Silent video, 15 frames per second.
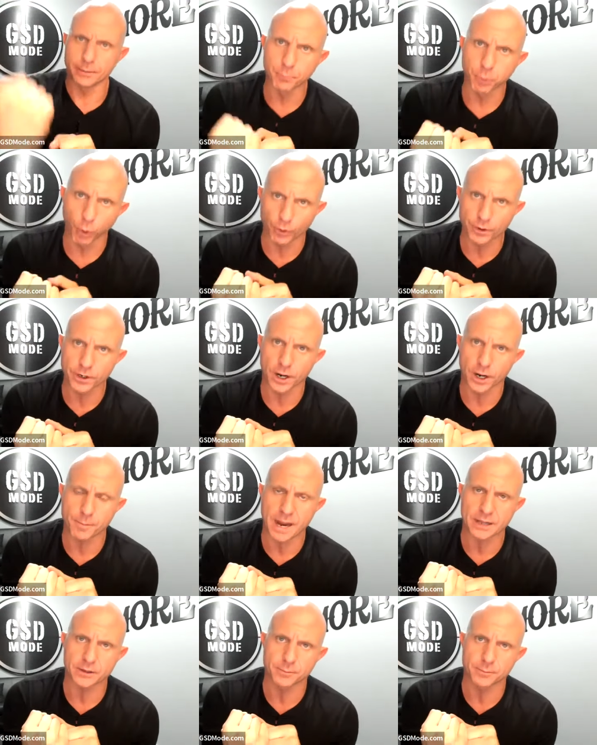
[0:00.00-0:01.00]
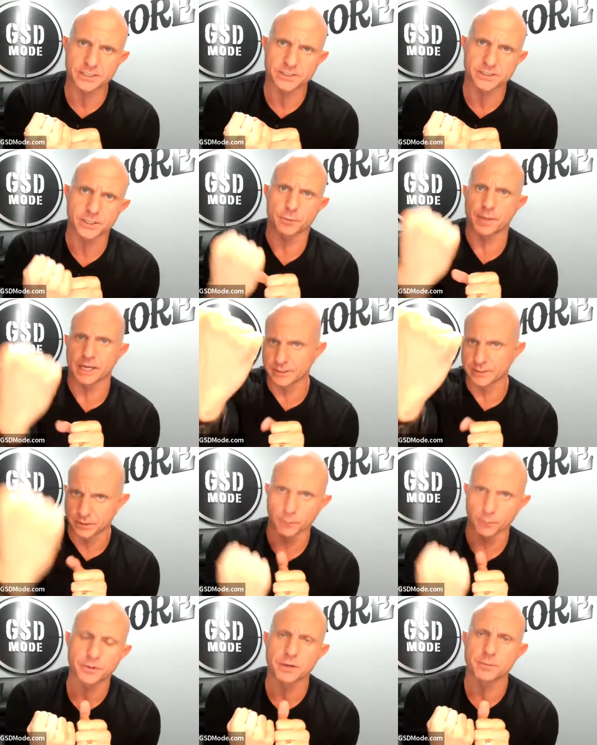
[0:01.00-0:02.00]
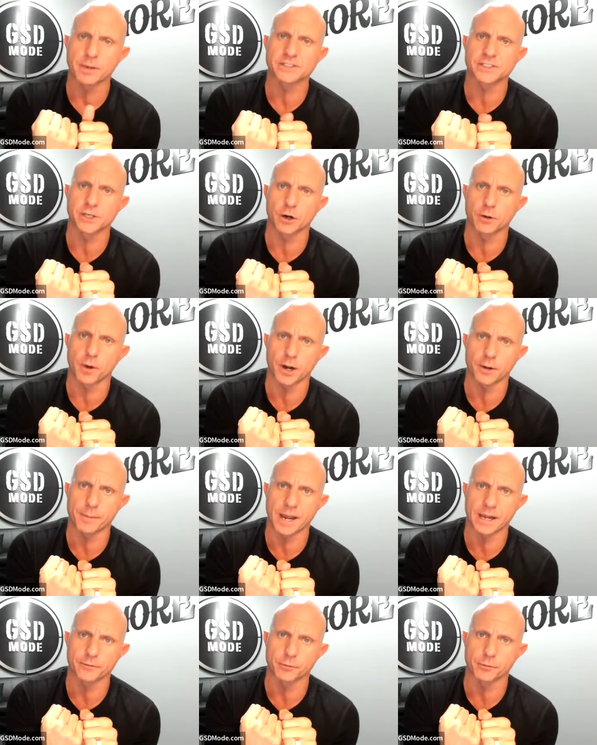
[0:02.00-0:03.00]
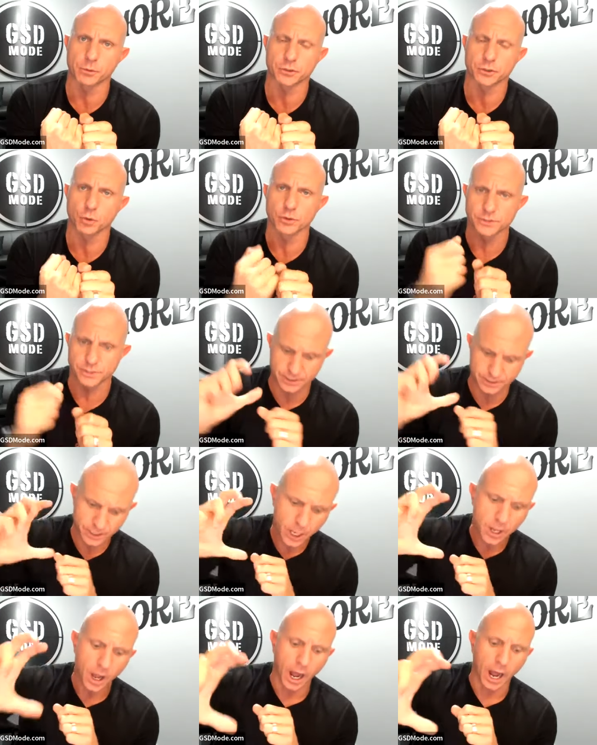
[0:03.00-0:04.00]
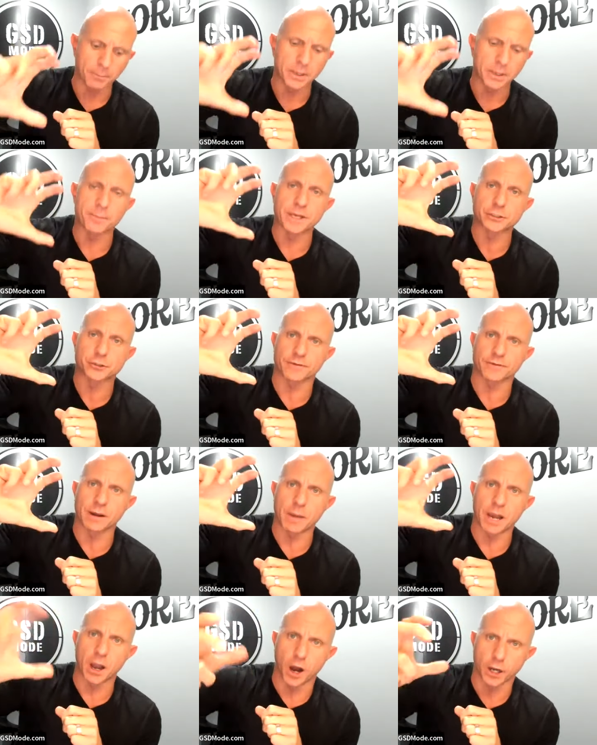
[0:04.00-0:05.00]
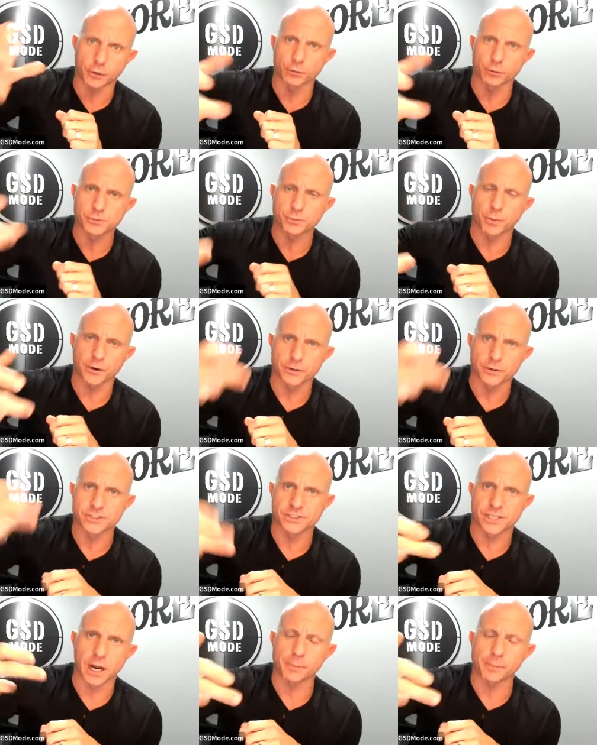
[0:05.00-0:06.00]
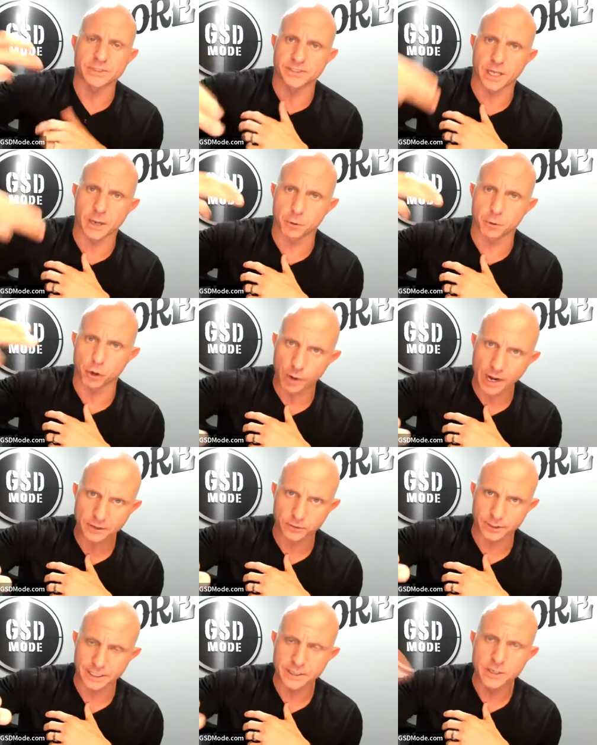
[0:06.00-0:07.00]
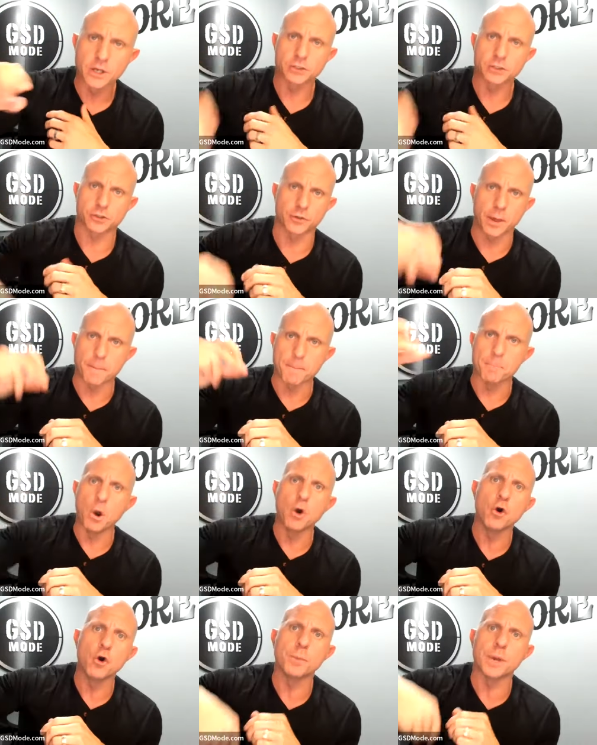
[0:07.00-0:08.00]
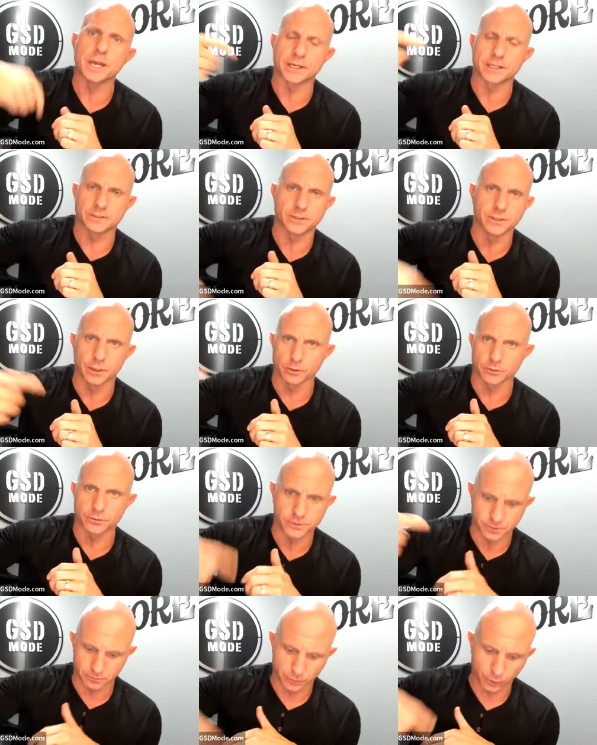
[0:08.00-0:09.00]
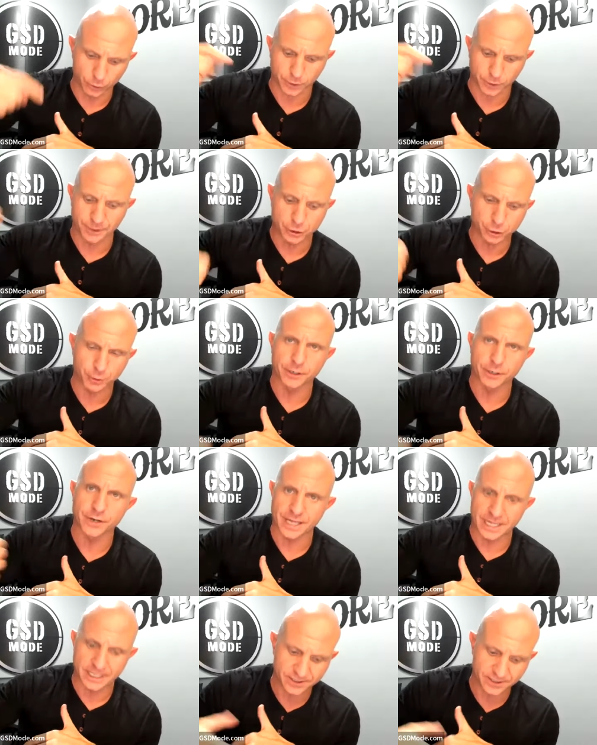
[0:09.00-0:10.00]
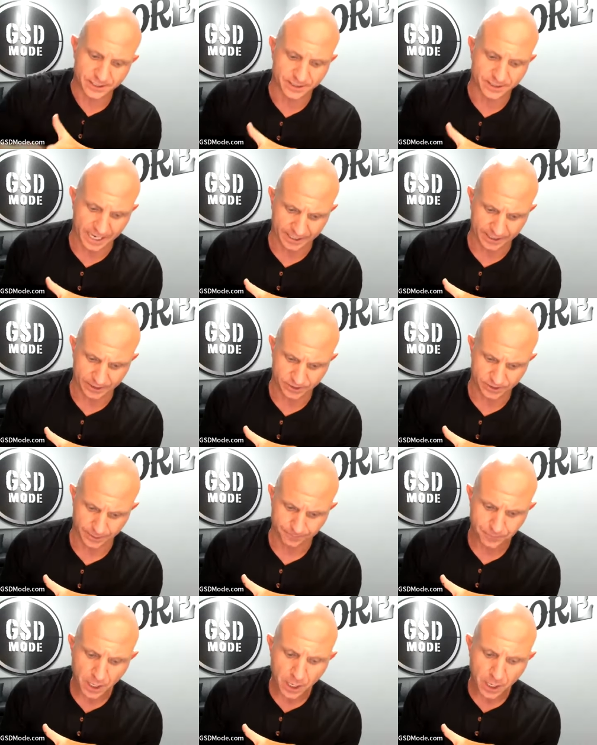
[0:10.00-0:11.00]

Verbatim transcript: imported automatically to my CRM, that get dumped into my CRM automatically from those sources. I'm going to make sure I've got my responders set up and set up correctly. So then, boom, it can, you know, those can be triggered instantaneously.